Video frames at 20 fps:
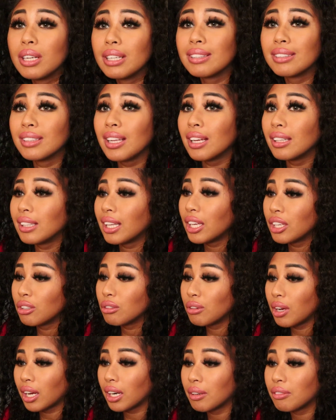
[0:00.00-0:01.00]
It's not like
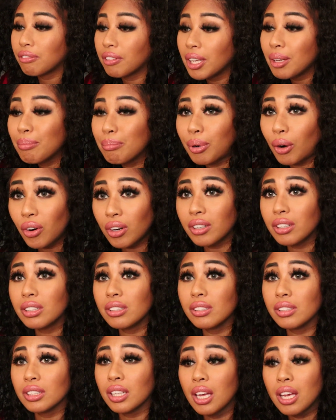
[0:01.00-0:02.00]
you gotta flip
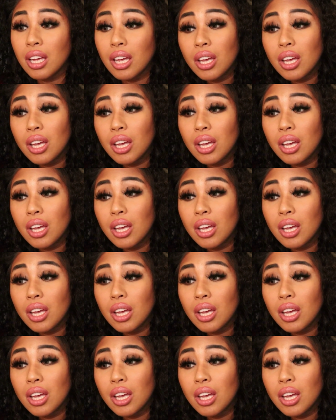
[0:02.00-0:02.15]
burgers.